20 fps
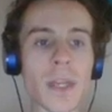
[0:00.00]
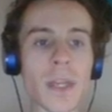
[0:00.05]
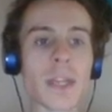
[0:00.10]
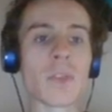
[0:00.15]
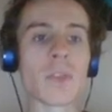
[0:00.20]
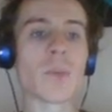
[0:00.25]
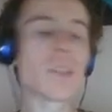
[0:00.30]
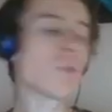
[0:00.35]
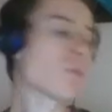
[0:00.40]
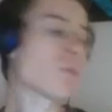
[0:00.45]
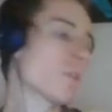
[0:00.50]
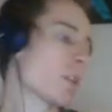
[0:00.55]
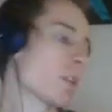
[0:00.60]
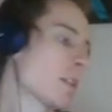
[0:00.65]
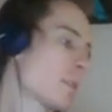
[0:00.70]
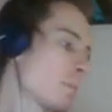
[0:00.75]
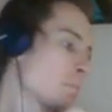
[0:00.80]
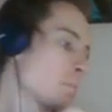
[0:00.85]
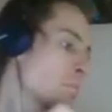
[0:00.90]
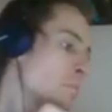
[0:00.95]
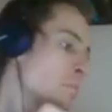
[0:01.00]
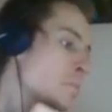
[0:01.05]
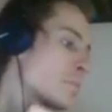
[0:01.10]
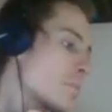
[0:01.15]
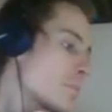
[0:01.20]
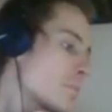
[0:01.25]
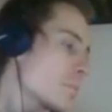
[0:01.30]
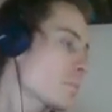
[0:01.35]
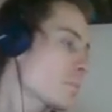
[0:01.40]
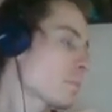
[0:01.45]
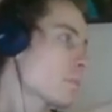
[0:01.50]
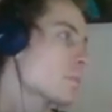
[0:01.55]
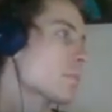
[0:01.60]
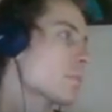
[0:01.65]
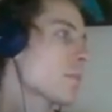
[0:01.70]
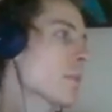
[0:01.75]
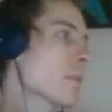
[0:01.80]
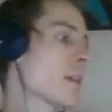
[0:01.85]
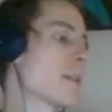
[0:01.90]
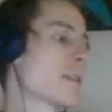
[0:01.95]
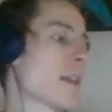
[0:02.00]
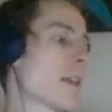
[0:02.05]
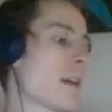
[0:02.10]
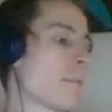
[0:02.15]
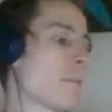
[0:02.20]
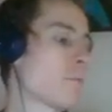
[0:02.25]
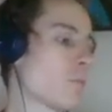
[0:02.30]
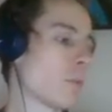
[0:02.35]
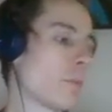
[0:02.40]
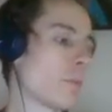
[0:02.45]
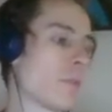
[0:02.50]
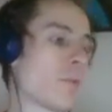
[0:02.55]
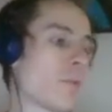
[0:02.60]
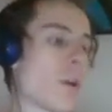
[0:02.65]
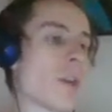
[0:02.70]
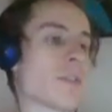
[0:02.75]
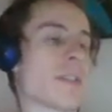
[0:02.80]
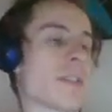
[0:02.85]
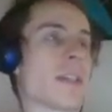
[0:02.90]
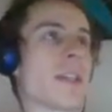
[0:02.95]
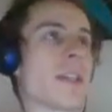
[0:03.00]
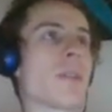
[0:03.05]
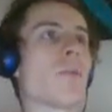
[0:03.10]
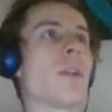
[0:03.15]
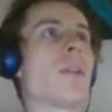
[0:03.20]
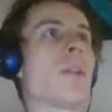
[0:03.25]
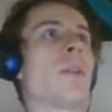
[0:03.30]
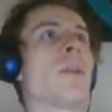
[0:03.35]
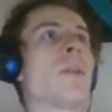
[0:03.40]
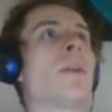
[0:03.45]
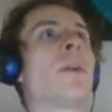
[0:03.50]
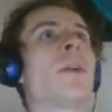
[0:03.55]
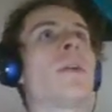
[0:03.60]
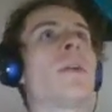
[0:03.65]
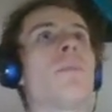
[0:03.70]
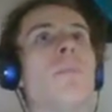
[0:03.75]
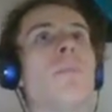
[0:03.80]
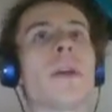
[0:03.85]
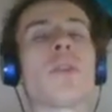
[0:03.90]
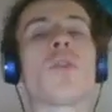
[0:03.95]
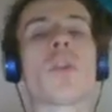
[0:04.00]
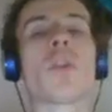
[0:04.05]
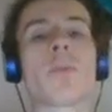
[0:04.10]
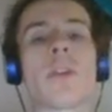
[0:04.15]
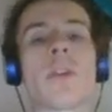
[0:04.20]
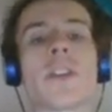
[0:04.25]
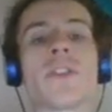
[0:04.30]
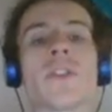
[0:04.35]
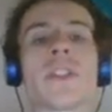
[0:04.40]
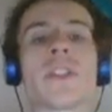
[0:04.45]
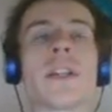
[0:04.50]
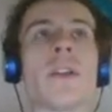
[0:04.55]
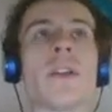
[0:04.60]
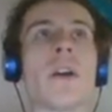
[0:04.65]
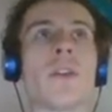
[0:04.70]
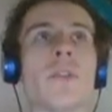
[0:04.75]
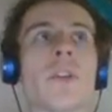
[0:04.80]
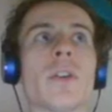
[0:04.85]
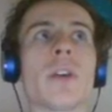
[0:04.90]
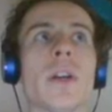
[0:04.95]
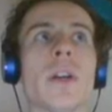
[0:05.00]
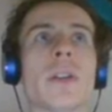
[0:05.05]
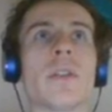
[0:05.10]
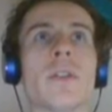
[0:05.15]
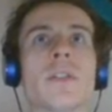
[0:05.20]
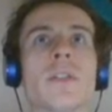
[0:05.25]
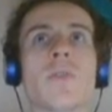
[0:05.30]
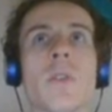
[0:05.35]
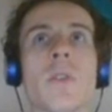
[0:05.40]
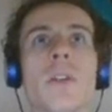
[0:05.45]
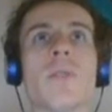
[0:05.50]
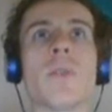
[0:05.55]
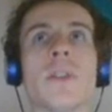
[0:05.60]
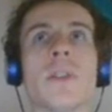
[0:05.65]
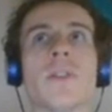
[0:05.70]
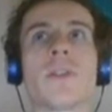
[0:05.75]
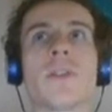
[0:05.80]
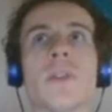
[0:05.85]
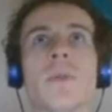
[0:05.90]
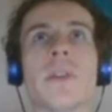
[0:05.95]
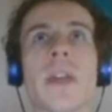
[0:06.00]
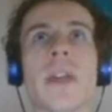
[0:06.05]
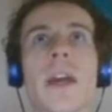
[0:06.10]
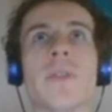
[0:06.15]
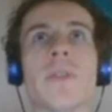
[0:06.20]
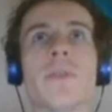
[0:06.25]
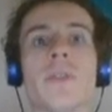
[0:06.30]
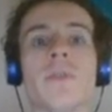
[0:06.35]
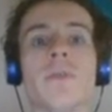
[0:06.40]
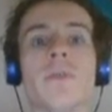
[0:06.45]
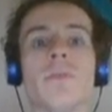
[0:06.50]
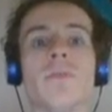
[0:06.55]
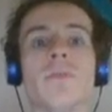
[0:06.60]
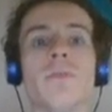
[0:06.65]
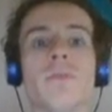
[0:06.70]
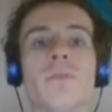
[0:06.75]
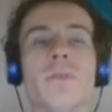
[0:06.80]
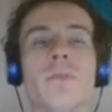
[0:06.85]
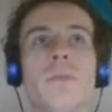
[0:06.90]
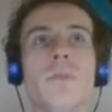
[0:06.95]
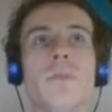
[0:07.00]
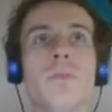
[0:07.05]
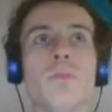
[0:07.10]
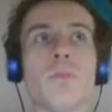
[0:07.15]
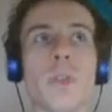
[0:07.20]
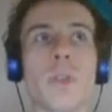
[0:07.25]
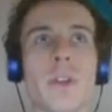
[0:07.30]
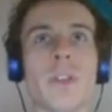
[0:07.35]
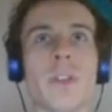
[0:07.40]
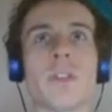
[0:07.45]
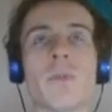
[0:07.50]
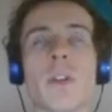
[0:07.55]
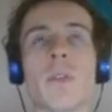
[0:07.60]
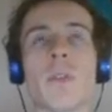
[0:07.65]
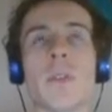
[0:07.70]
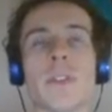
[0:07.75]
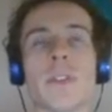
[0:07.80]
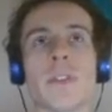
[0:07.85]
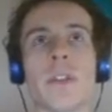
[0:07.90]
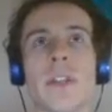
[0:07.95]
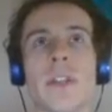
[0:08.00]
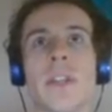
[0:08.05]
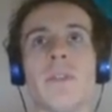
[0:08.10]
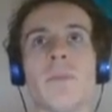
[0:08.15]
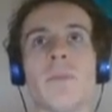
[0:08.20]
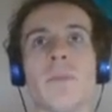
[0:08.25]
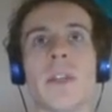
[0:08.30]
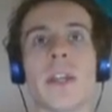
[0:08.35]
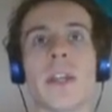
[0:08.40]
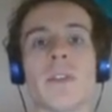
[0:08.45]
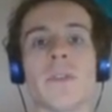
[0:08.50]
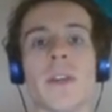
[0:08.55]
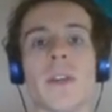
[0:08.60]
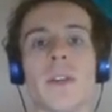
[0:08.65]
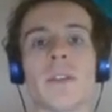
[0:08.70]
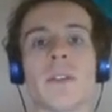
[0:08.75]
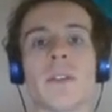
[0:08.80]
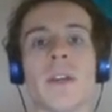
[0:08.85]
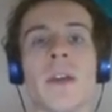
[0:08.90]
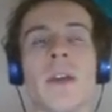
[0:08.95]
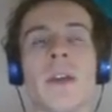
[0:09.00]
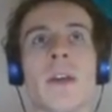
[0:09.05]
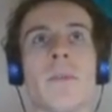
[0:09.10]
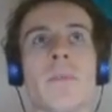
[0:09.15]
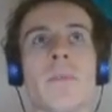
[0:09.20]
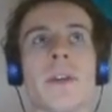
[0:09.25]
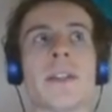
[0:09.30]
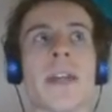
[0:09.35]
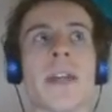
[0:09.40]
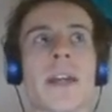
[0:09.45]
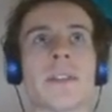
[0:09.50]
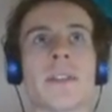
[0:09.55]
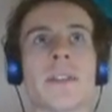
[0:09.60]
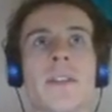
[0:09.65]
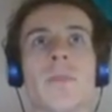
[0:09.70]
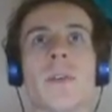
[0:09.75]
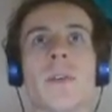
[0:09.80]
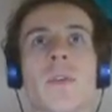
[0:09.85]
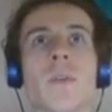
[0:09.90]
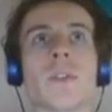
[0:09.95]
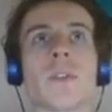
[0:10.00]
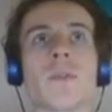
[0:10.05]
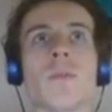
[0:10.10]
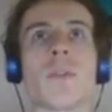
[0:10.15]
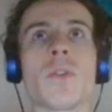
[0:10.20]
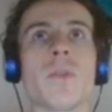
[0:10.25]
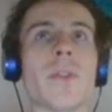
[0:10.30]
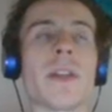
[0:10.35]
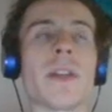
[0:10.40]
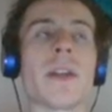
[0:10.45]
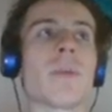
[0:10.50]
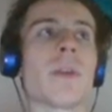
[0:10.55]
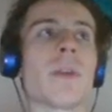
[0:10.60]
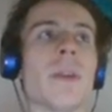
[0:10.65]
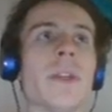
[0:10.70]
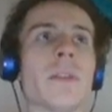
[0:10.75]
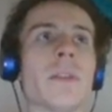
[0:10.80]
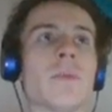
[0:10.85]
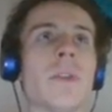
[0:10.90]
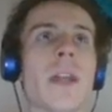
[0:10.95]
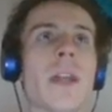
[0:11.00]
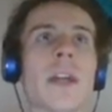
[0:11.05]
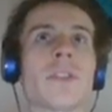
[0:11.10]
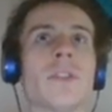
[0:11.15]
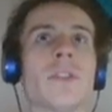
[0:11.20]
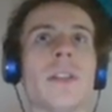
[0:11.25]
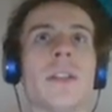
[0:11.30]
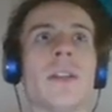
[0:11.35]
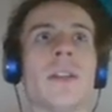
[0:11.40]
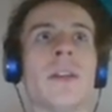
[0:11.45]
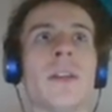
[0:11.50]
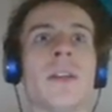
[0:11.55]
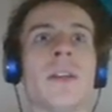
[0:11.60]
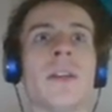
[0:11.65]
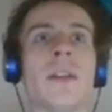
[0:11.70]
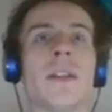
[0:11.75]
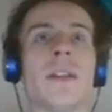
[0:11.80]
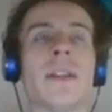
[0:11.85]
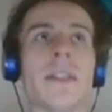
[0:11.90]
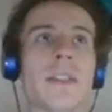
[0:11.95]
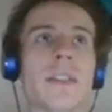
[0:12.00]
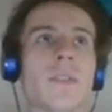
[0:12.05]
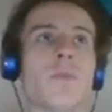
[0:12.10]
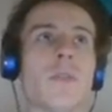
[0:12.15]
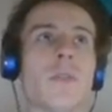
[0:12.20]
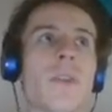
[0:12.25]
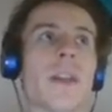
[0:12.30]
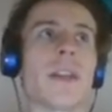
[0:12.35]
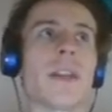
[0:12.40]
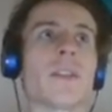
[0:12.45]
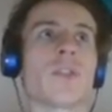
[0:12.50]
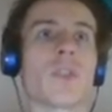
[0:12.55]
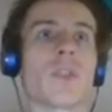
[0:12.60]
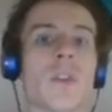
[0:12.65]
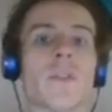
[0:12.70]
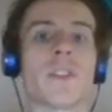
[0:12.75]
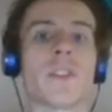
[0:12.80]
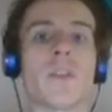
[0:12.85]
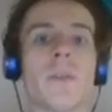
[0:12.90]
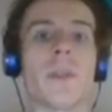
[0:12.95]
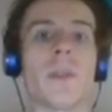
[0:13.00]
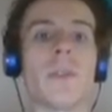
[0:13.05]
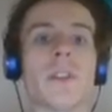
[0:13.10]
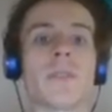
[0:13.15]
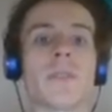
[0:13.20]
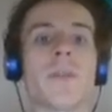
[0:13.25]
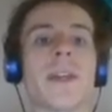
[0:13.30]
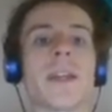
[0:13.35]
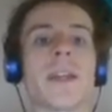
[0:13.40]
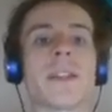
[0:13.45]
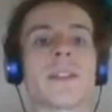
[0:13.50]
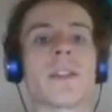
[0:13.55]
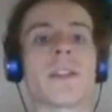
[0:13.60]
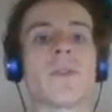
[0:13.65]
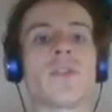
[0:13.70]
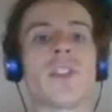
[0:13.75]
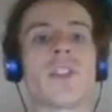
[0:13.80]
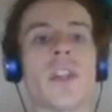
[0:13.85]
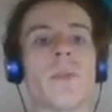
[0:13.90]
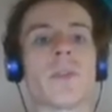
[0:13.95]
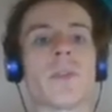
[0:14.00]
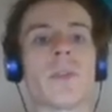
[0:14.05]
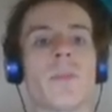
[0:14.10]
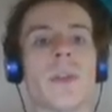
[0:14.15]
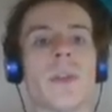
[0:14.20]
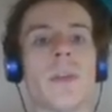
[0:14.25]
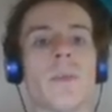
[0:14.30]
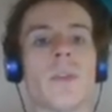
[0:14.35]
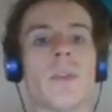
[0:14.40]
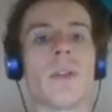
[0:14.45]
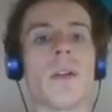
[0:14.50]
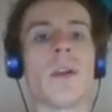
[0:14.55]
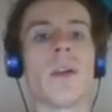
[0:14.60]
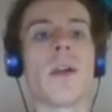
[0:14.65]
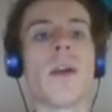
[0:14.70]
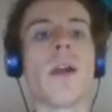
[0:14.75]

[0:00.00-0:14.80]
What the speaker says: the reason for this is that, well, before I was thinking, well, big corporations can undercut smaller ones, so we have to put the smaller ones on an even playing field by taxing the bigger ones more. But then I realized, well, actually, this is providing a service to people. It's making stuff cheaper to people.